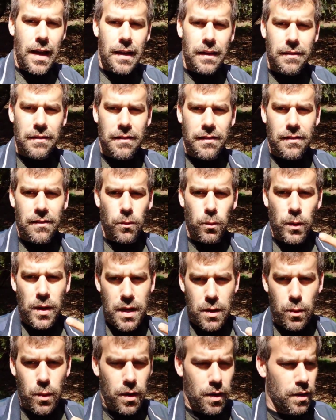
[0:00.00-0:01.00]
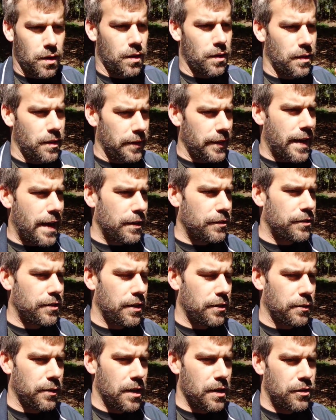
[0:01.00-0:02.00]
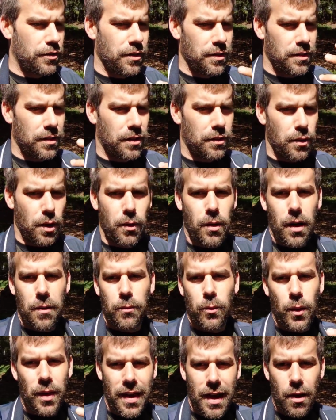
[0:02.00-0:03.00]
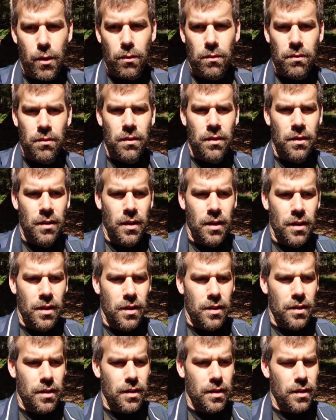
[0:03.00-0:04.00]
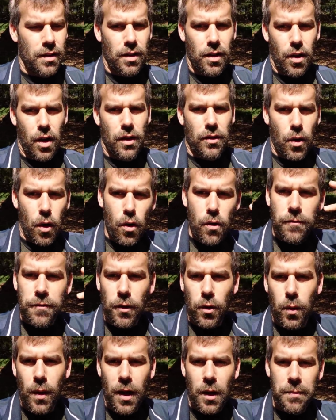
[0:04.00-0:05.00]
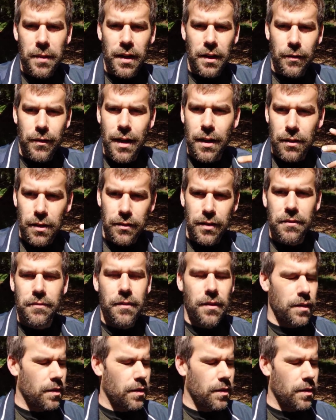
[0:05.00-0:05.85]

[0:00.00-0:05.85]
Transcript: As we were the last generation to grow up without an overwhelming amount